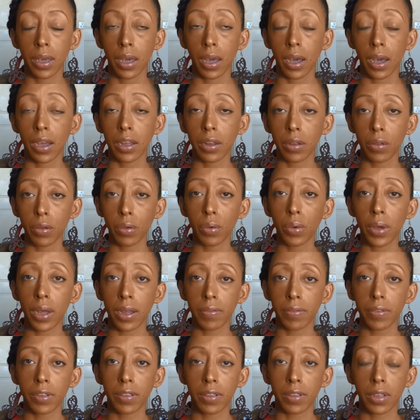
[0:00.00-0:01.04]
I do
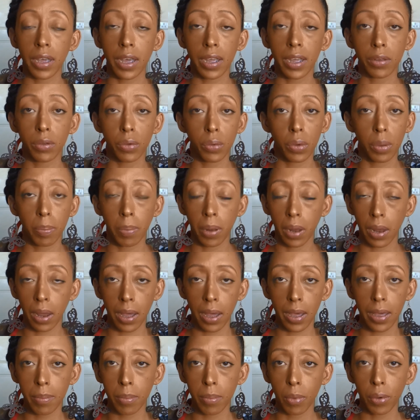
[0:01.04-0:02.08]
have to say I do
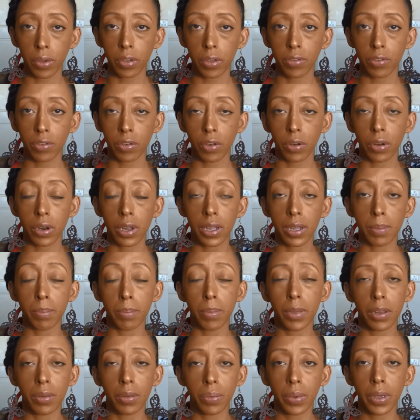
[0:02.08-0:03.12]
apply moisture
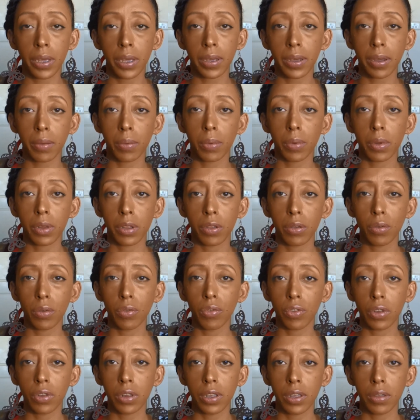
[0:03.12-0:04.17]
midweek. I will
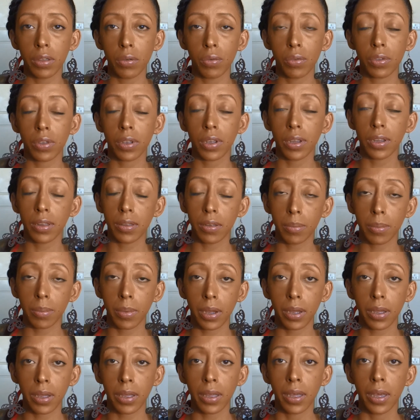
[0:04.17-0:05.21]
usually use either
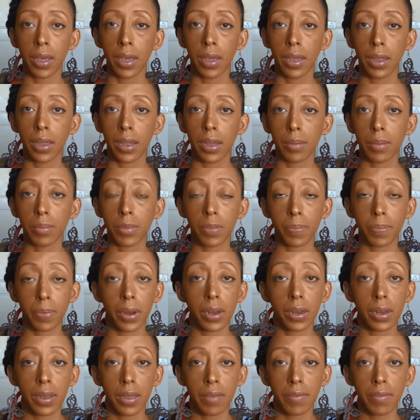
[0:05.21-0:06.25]
my
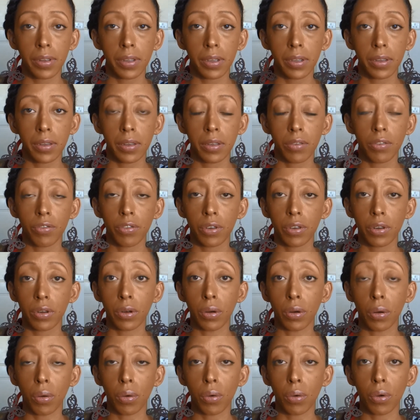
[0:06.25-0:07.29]
spray leave-in
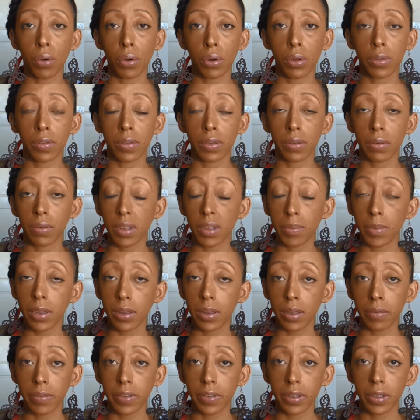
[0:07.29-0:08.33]
conditioner or the creamy
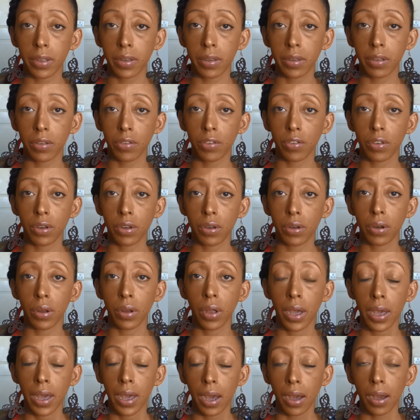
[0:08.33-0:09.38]
leave-in conditioner.
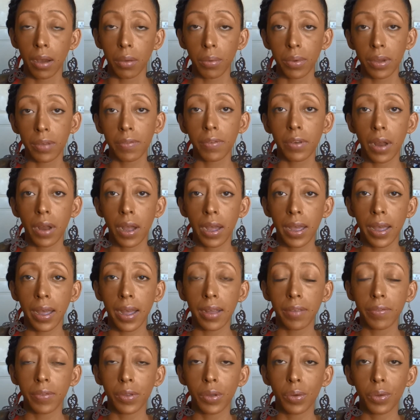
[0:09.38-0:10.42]
However, I
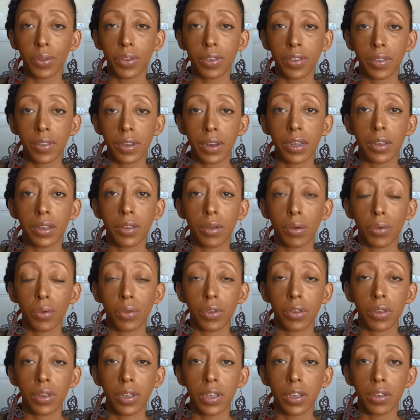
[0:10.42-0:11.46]
have noticed that I
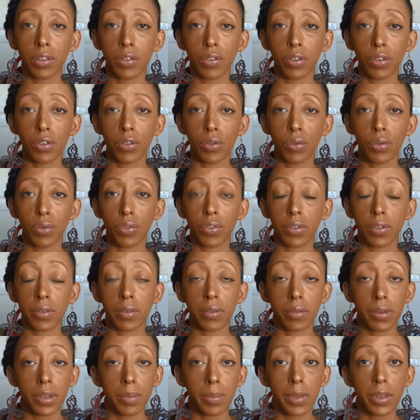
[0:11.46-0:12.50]
don't need to use the
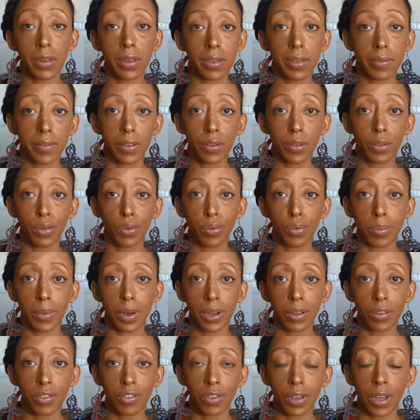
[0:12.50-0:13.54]
creamy leave-in too
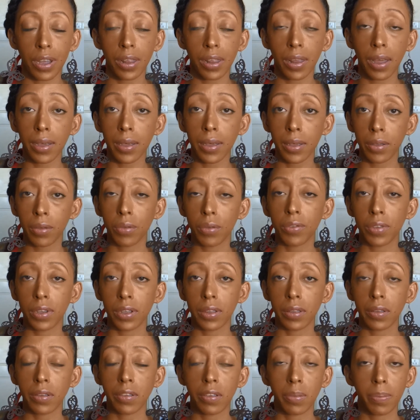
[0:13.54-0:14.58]
much. I like using
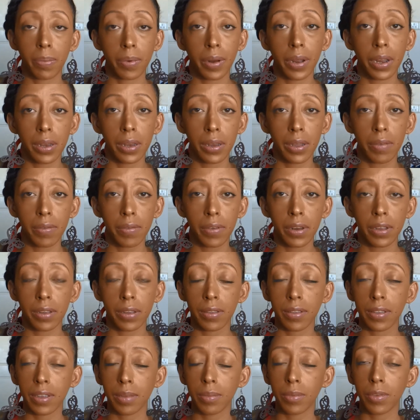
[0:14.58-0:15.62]
the spray leave-in. It
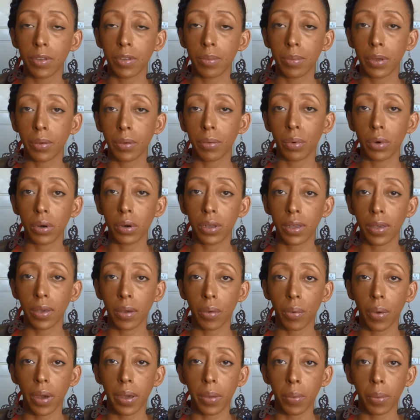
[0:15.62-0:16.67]
seems to be working
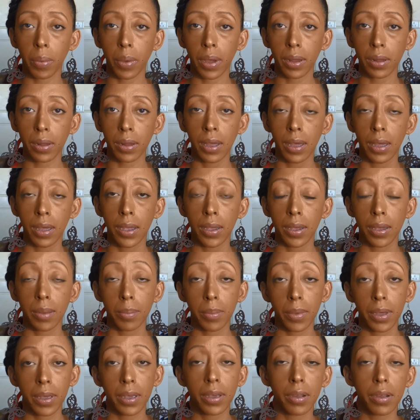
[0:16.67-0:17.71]
quite well, and
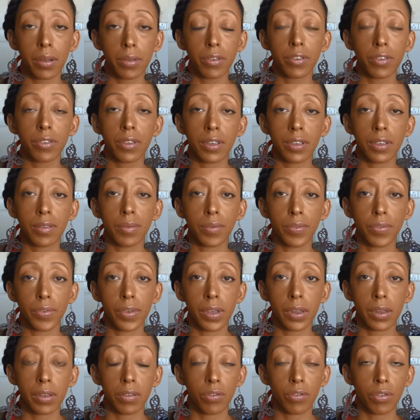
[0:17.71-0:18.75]
my hair just doesn't
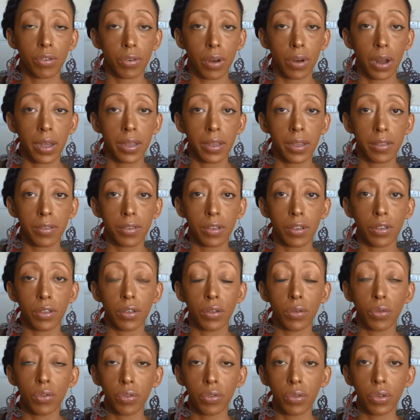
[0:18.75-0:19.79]
feel as dry as it
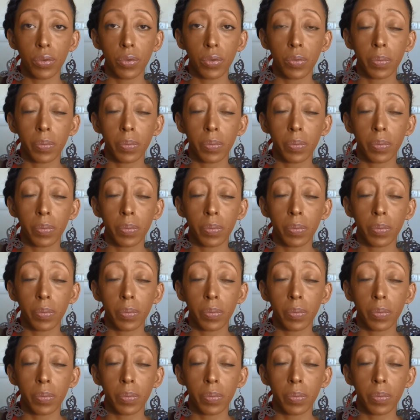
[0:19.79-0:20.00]
used to,